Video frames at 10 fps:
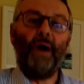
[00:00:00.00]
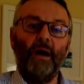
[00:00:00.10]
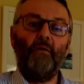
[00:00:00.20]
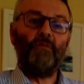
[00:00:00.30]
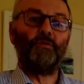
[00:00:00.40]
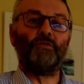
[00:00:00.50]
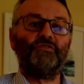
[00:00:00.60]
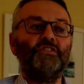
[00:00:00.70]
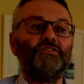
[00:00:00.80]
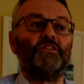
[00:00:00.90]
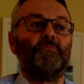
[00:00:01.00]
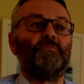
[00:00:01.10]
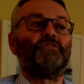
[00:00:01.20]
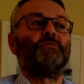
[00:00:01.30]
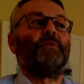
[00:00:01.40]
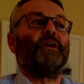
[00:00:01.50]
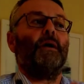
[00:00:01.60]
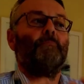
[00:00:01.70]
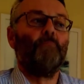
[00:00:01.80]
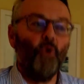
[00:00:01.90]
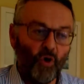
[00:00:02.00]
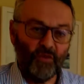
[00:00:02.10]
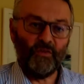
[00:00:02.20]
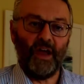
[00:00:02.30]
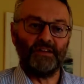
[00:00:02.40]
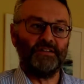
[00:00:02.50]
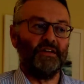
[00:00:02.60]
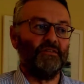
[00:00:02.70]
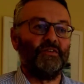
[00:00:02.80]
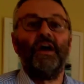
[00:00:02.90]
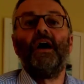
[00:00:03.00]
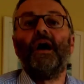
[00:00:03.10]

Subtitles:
powerful systems to become more effective